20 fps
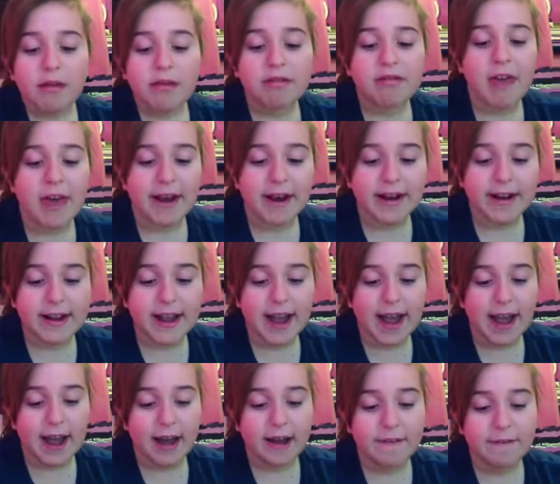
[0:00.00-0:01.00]
Then I
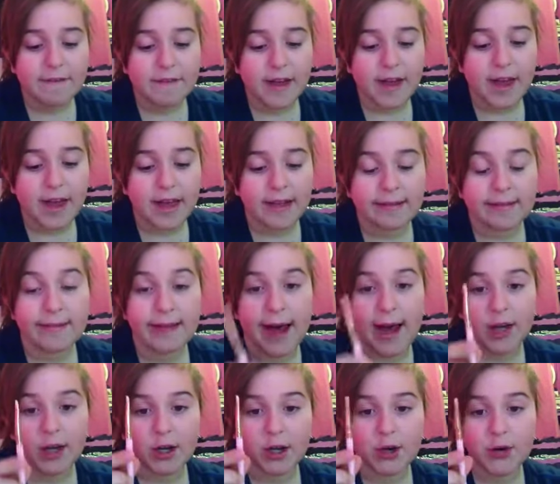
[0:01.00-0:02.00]
have a
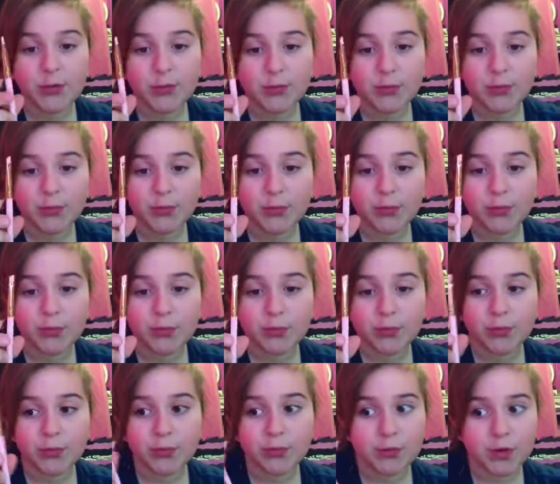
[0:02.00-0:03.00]
liner,
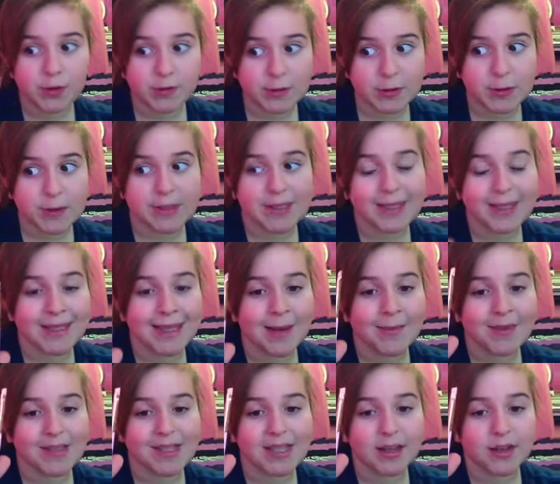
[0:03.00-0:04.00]
which was the
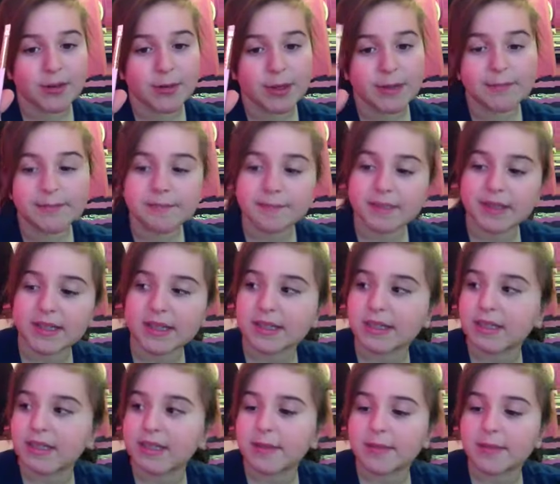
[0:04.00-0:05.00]
same as the other one, but this
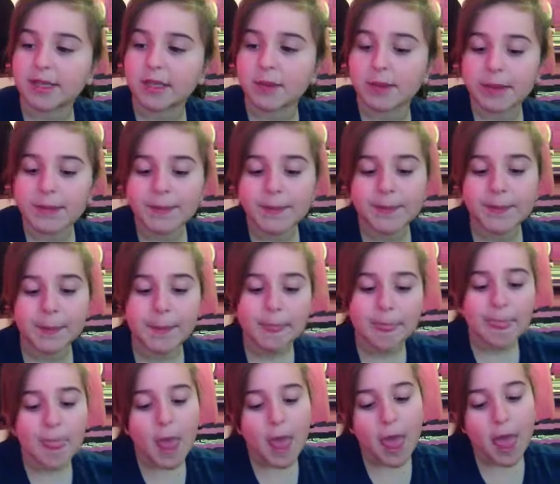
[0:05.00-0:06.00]
is a mini one.
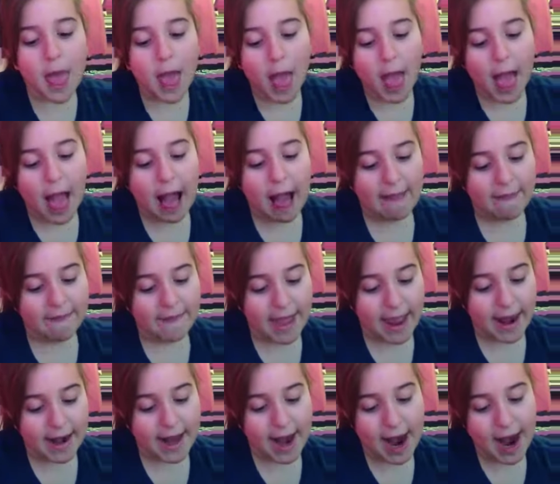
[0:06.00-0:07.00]
And
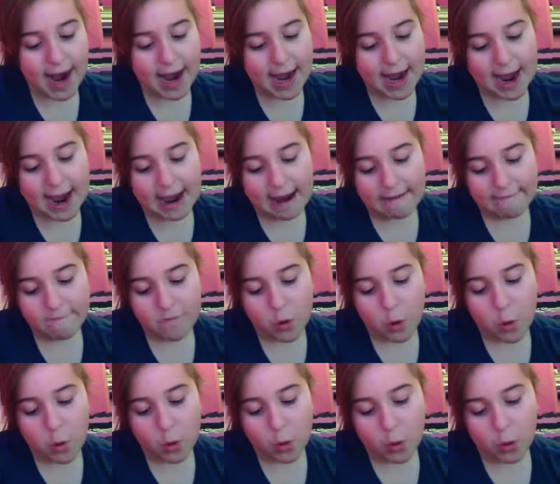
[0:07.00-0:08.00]
then I have
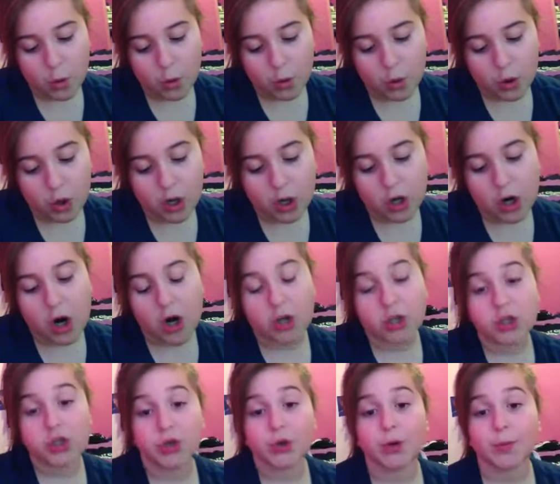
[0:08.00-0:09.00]
a
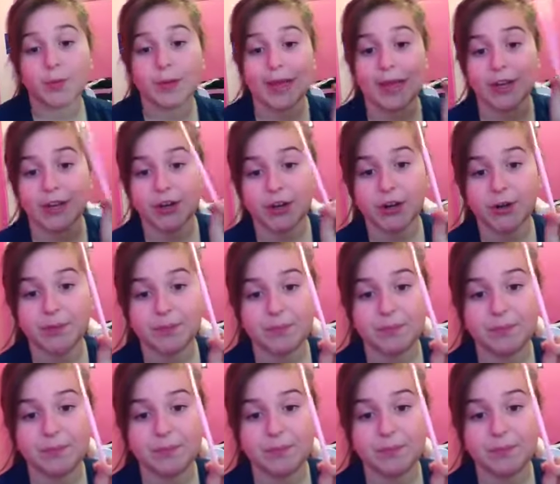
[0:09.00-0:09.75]
contour blender.